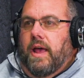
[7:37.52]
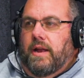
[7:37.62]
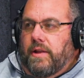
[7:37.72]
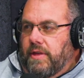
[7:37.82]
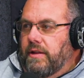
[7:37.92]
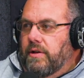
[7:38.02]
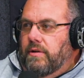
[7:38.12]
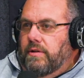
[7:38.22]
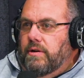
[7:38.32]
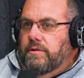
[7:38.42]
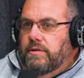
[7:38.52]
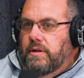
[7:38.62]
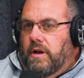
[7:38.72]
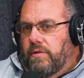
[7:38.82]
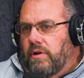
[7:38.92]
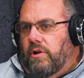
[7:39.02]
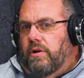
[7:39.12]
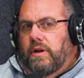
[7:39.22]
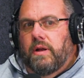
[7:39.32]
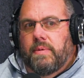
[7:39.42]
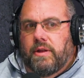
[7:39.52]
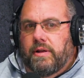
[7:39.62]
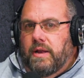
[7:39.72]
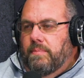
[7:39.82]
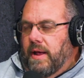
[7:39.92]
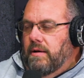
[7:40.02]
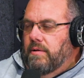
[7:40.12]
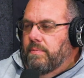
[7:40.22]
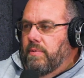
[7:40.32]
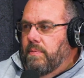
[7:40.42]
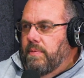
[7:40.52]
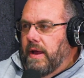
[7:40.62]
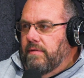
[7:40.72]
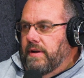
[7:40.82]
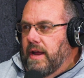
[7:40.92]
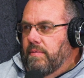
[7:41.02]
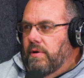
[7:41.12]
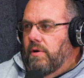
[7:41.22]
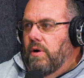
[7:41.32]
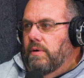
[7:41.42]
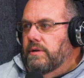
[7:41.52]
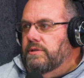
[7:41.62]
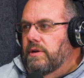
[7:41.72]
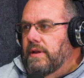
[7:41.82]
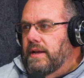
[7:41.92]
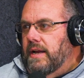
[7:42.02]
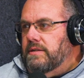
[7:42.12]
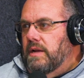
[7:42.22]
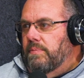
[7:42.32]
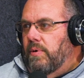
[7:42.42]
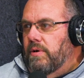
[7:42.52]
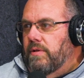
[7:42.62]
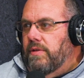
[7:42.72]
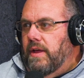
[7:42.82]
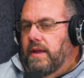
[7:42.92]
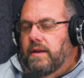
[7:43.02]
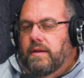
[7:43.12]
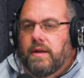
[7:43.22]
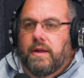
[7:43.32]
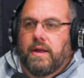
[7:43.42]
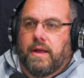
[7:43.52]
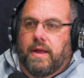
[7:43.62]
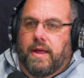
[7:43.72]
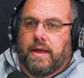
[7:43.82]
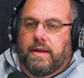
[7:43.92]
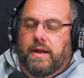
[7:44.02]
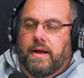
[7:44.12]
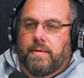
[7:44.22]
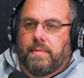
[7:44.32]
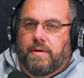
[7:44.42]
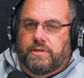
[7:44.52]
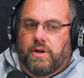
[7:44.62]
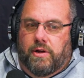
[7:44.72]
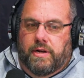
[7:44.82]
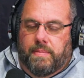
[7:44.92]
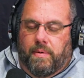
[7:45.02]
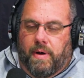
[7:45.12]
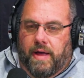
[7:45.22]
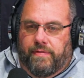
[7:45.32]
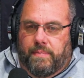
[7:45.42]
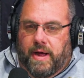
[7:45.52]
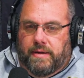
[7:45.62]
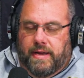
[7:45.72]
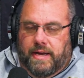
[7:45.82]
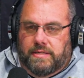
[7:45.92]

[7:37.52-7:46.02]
I think they're learning. I mean, they're getting better. Every day we're growing. So that's the important thing. And I was talking to my wife about that.